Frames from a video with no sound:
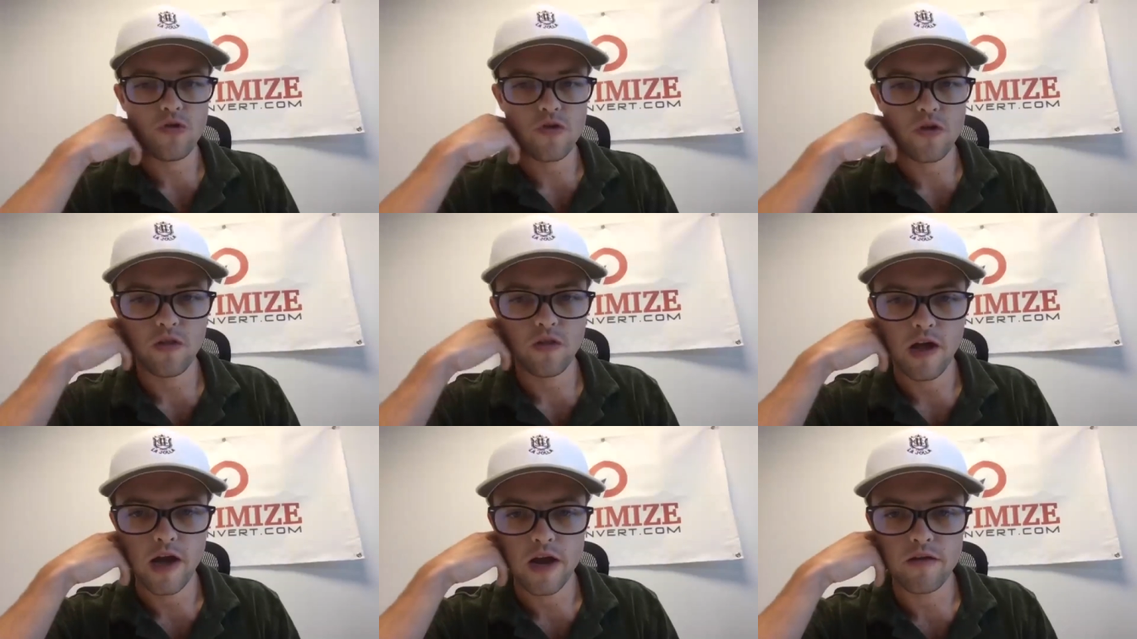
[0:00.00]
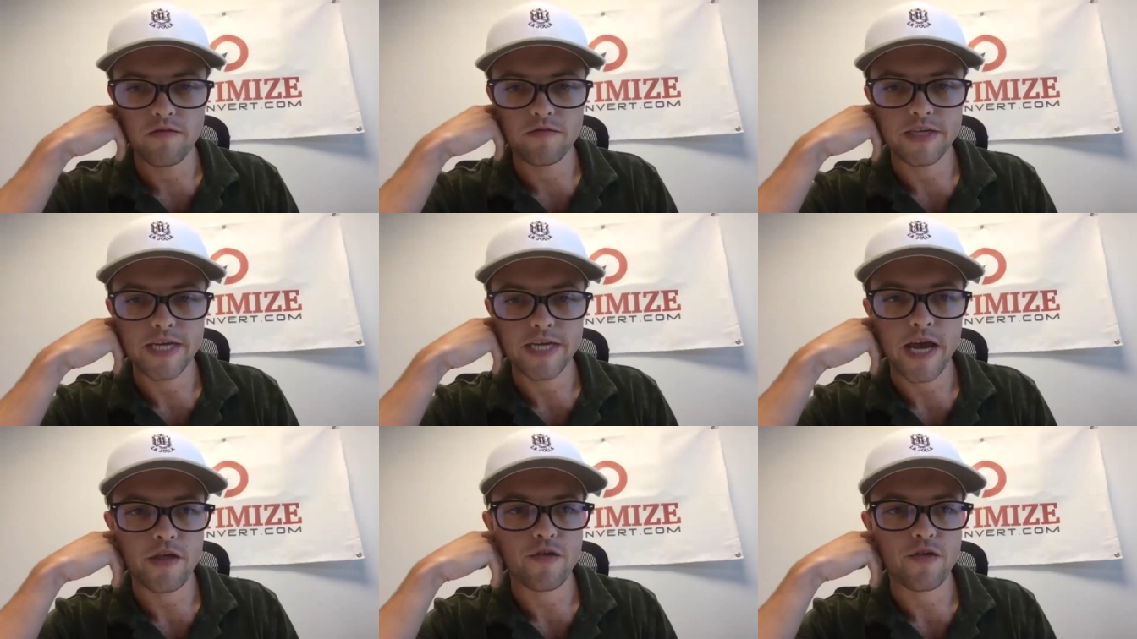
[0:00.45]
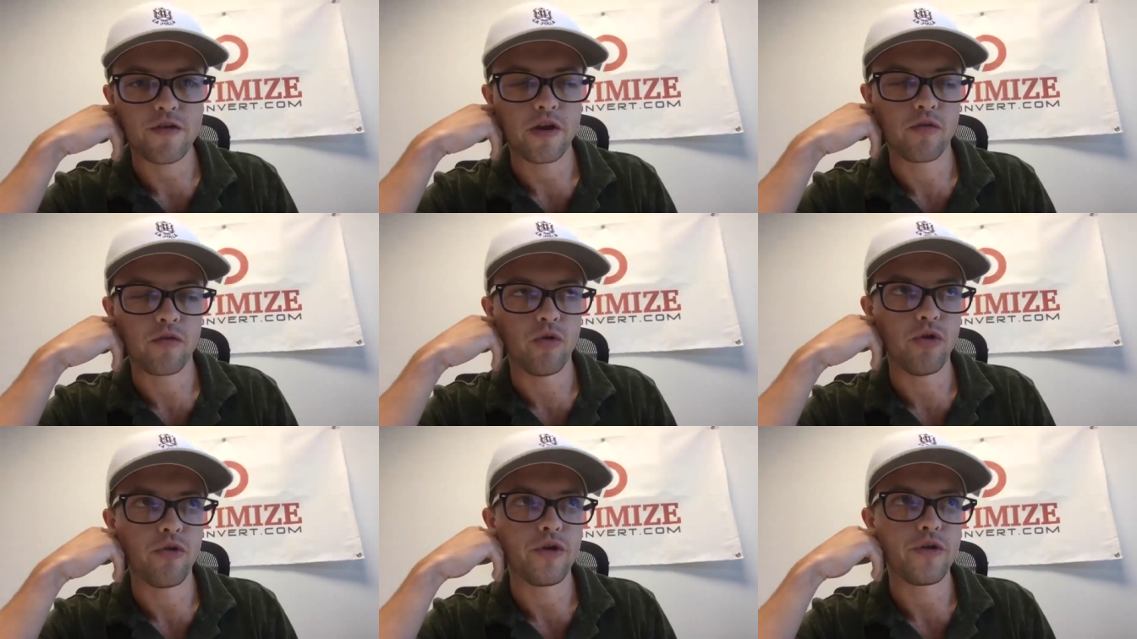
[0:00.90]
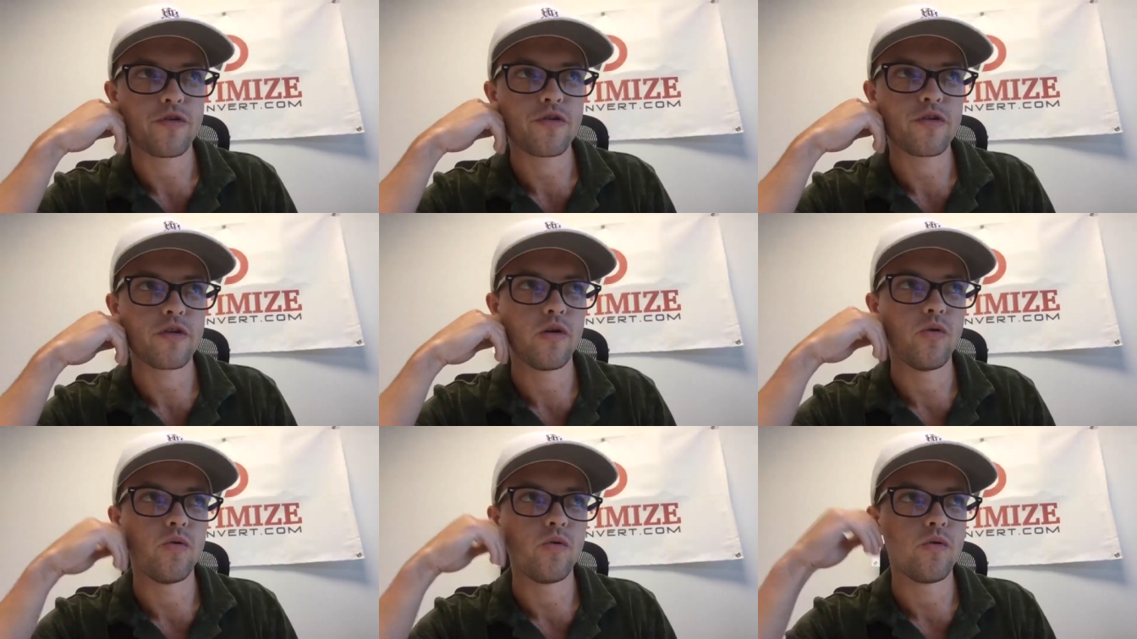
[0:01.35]
a lot of testing really
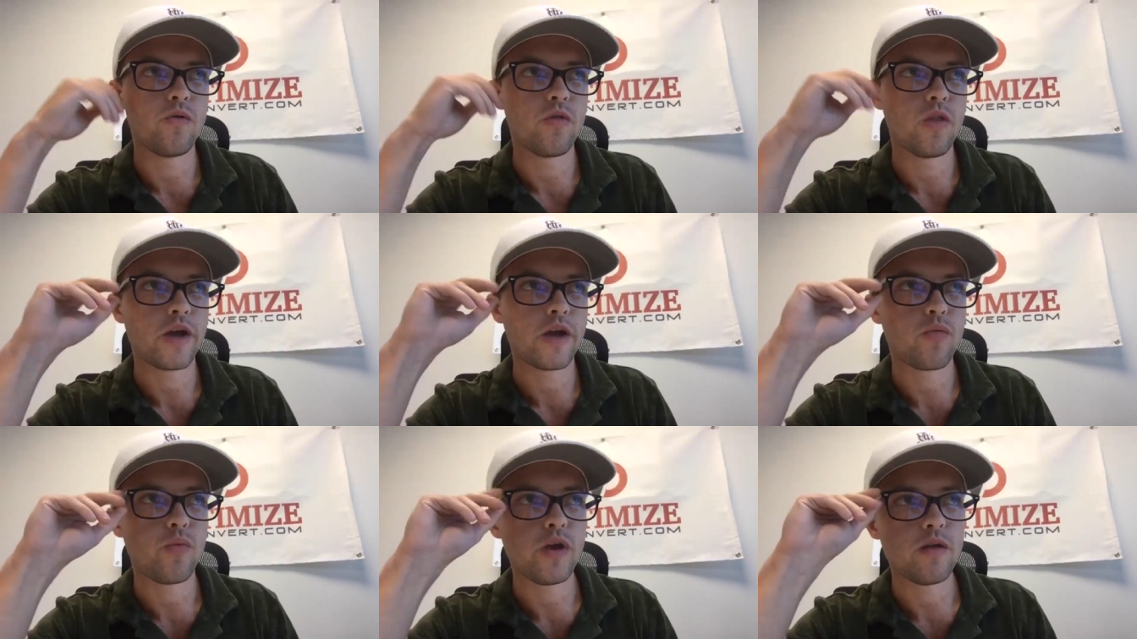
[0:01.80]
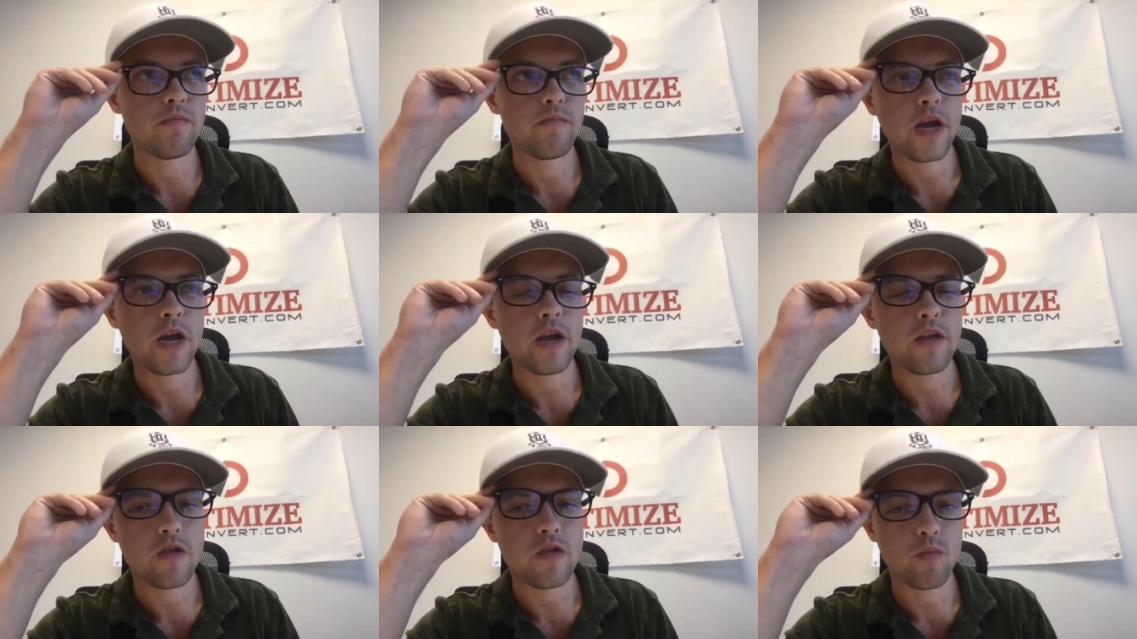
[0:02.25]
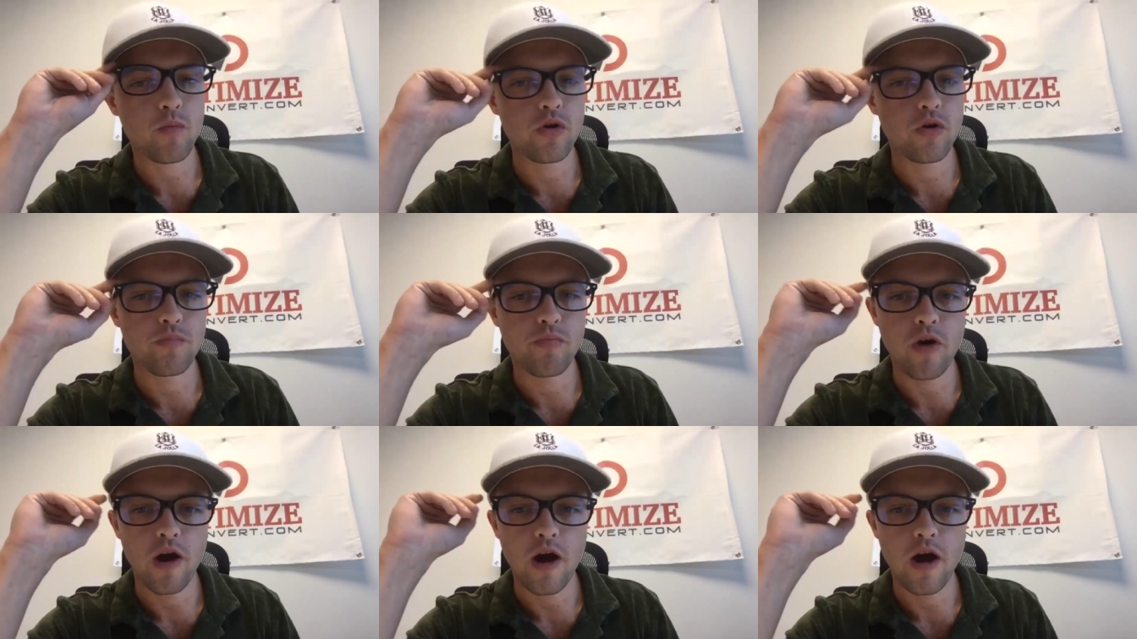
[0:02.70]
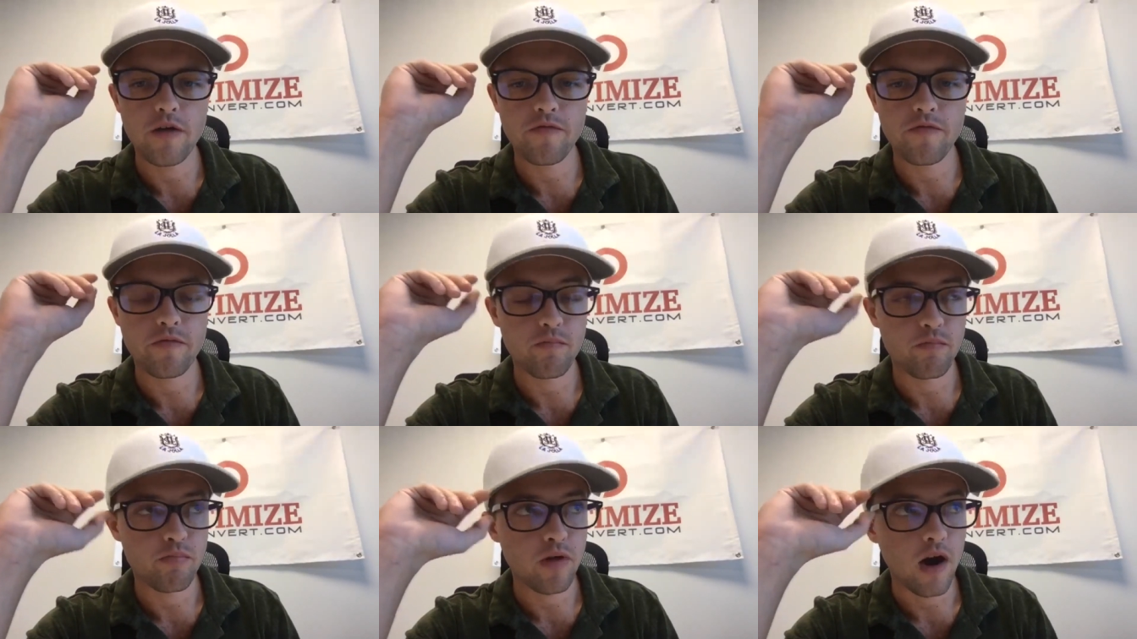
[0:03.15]
so like we had made some good prof-
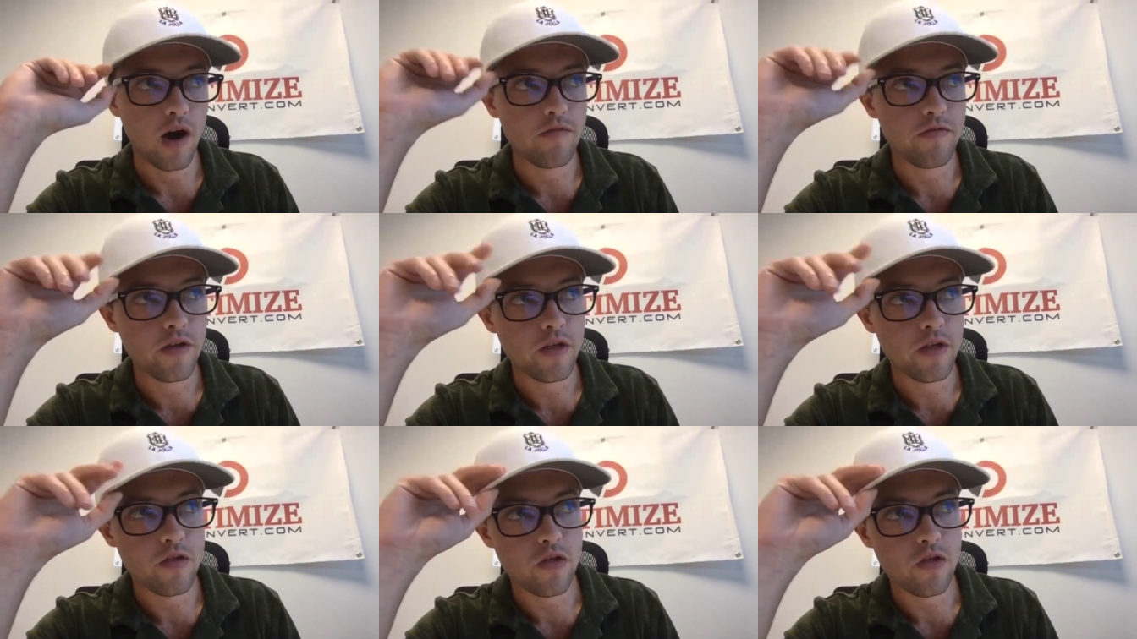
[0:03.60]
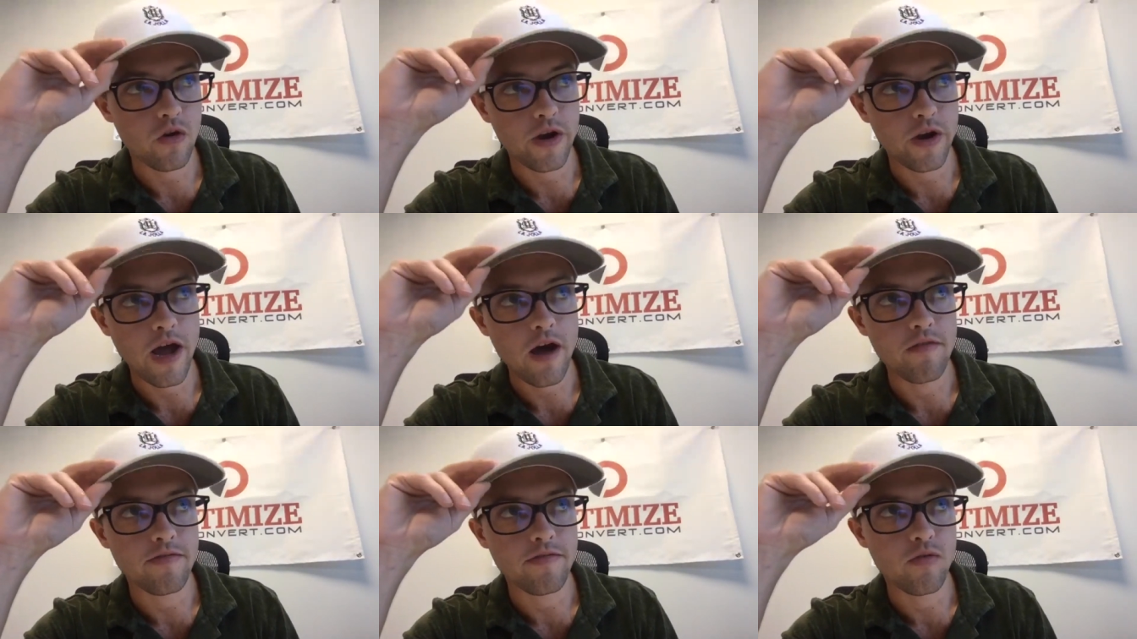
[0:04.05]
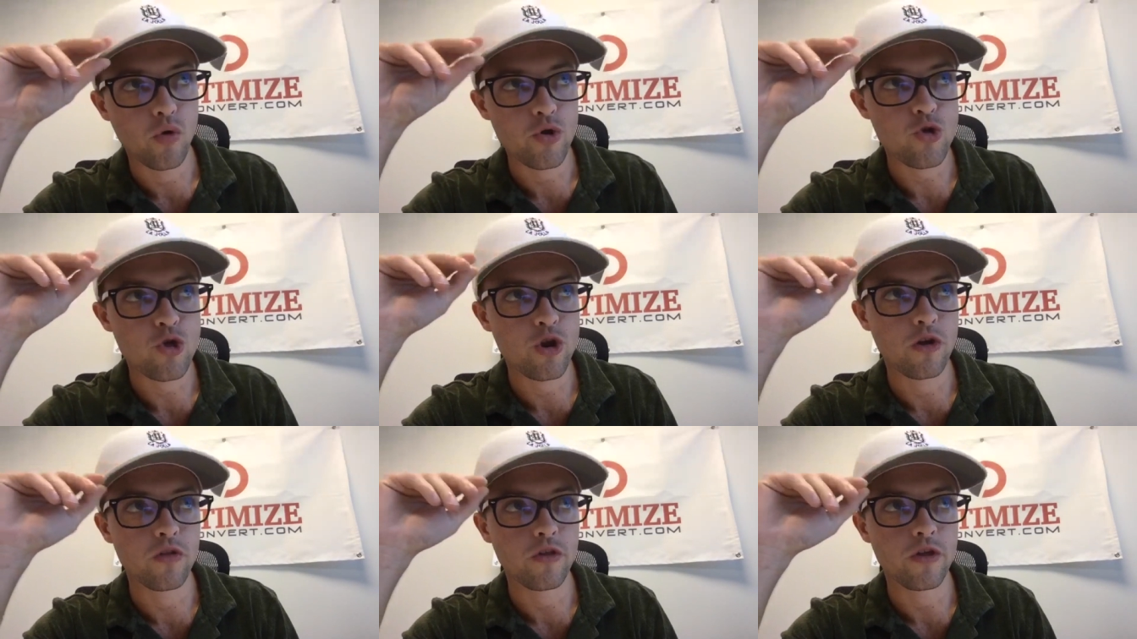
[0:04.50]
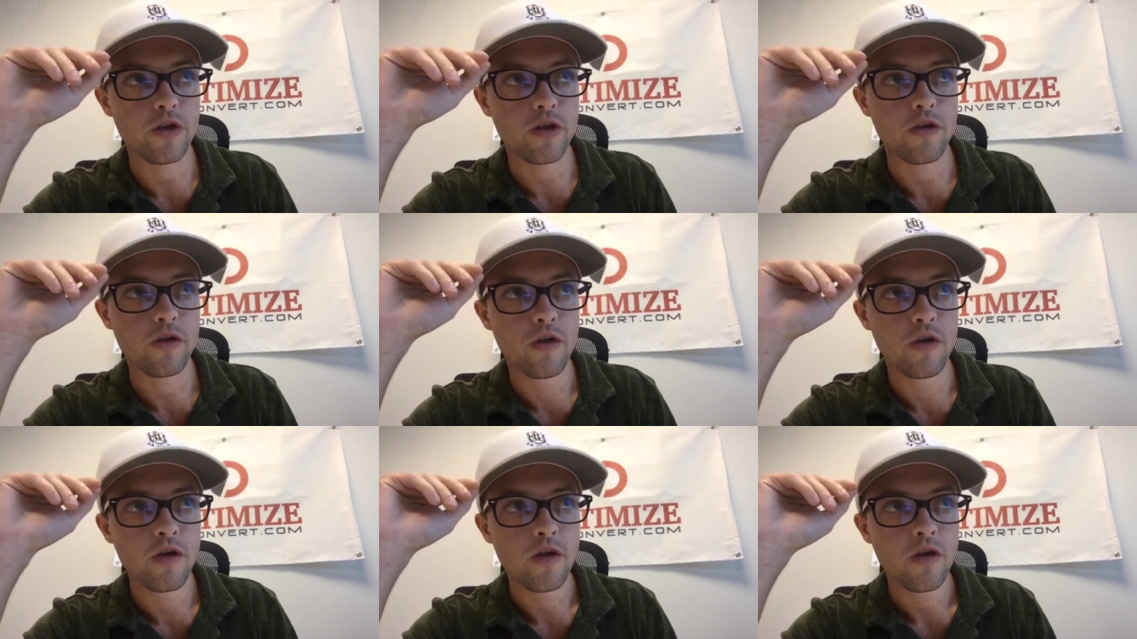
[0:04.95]
profits so now fortunately